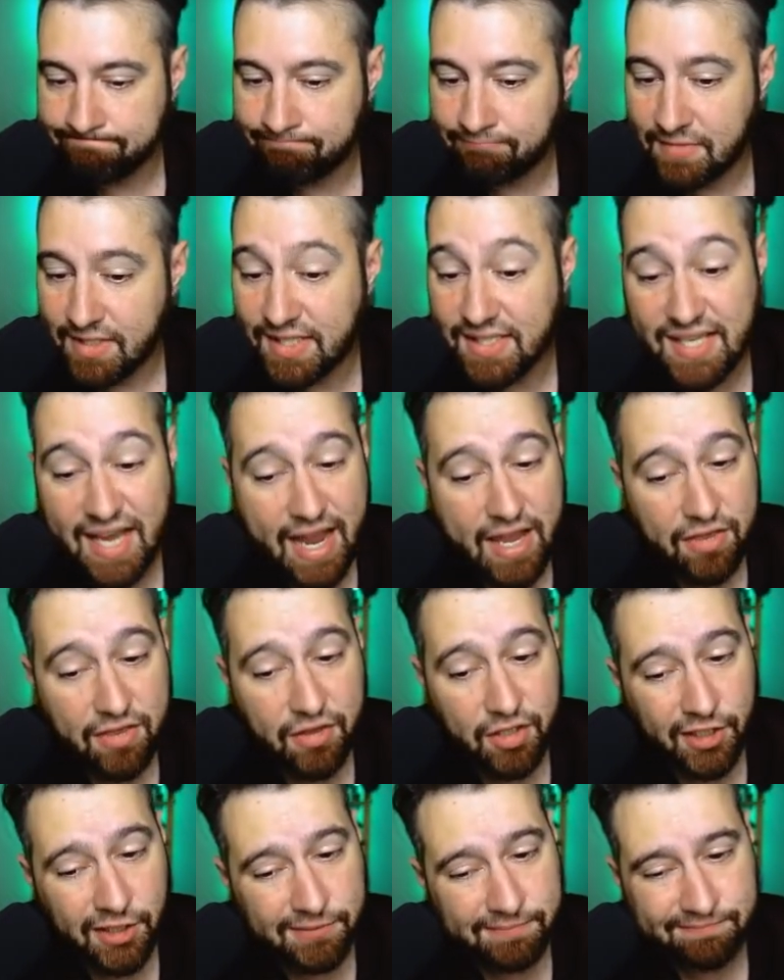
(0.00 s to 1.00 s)

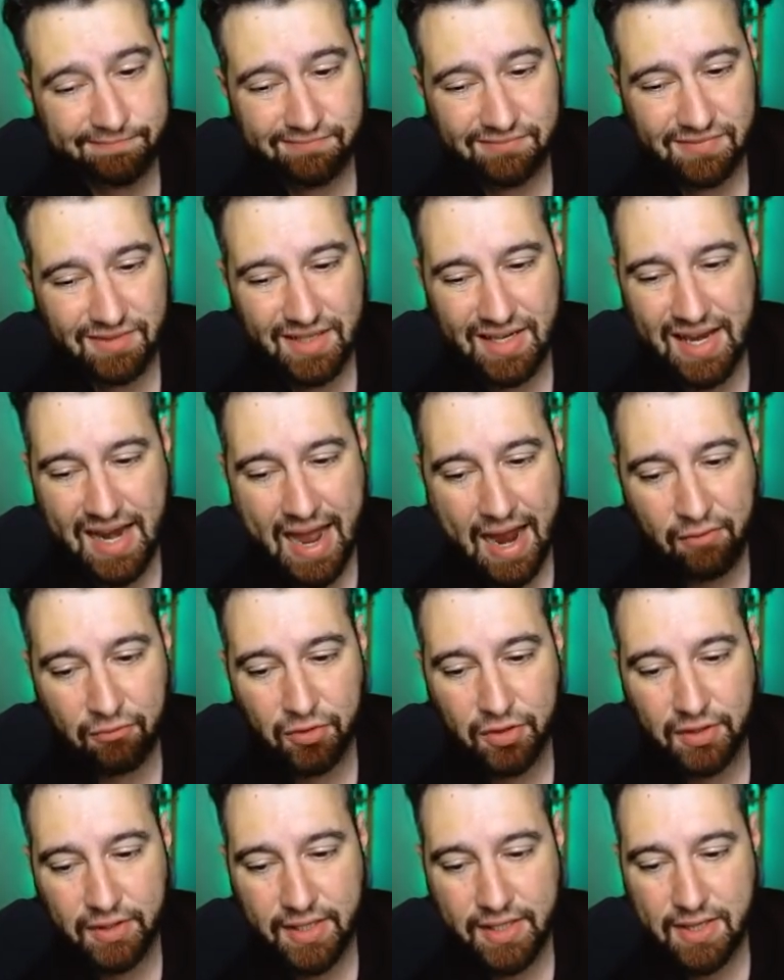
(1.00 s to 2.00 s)
Scyther, not
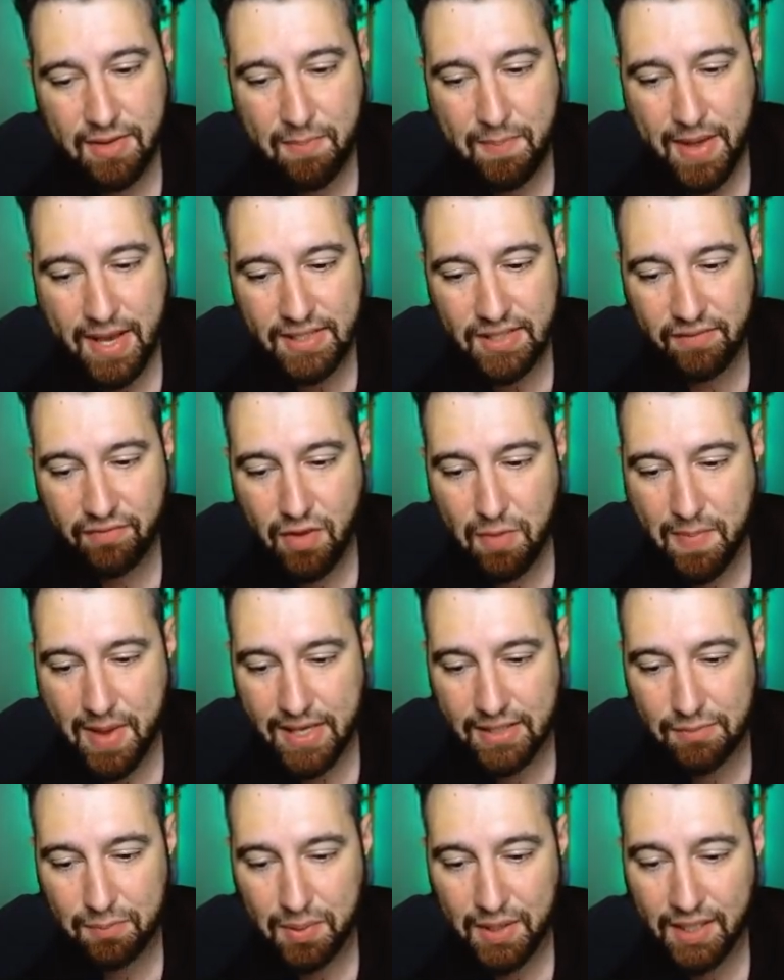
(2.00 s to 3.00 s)
really the best of the
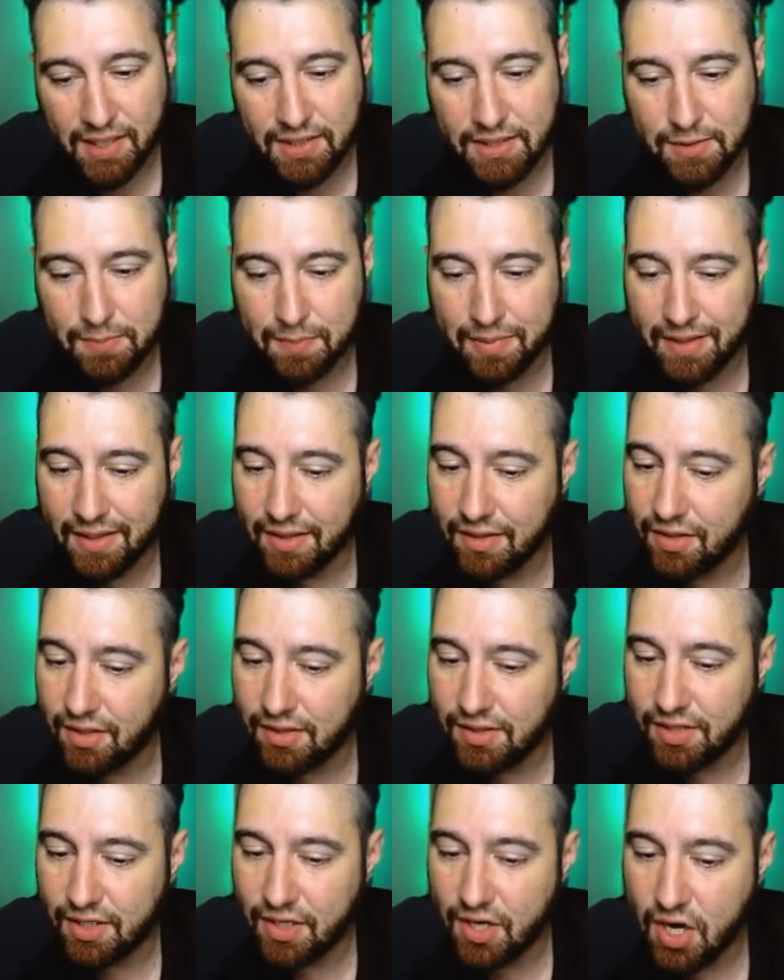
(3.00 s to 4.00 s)
best picks, but
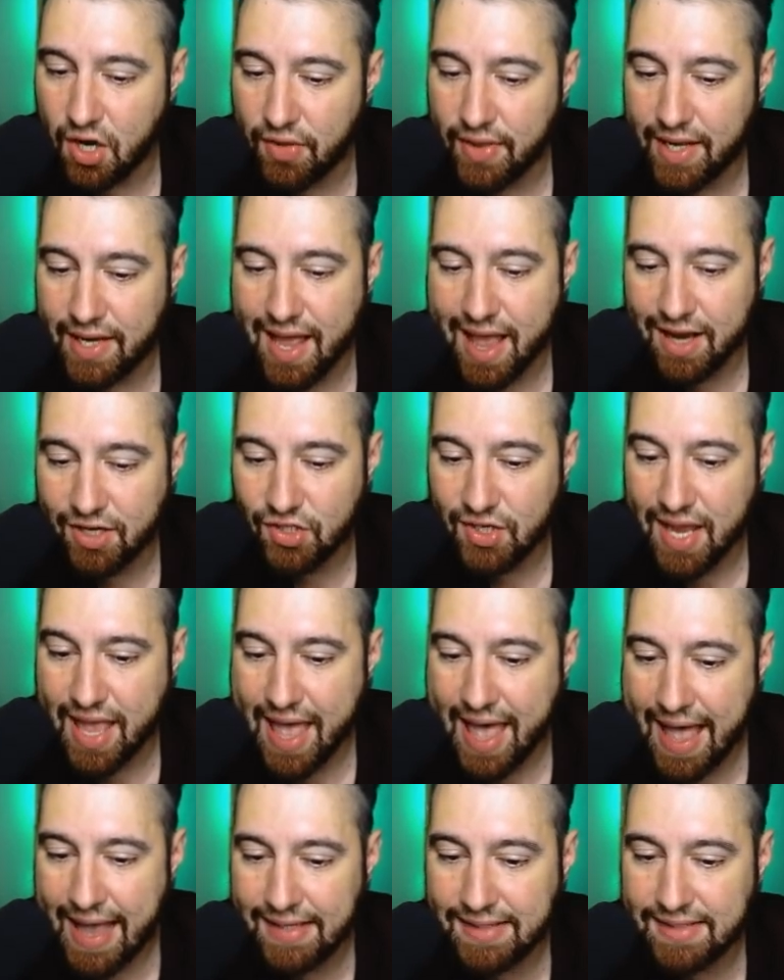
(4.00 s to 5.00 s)
good to know that it actually
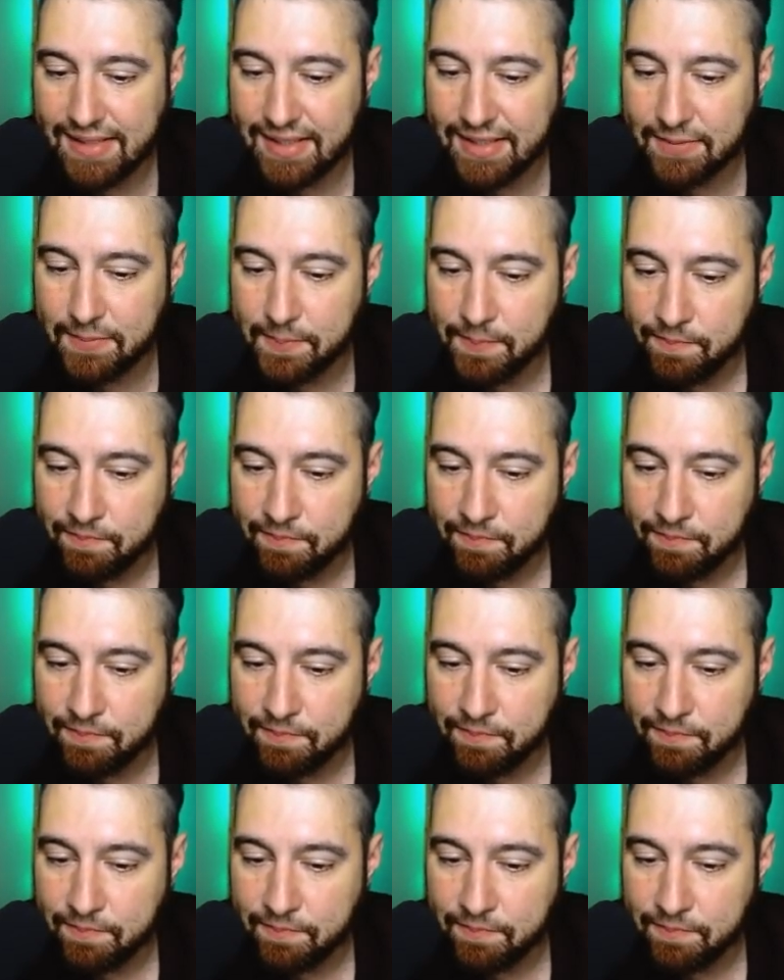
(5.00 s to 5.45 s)
has it.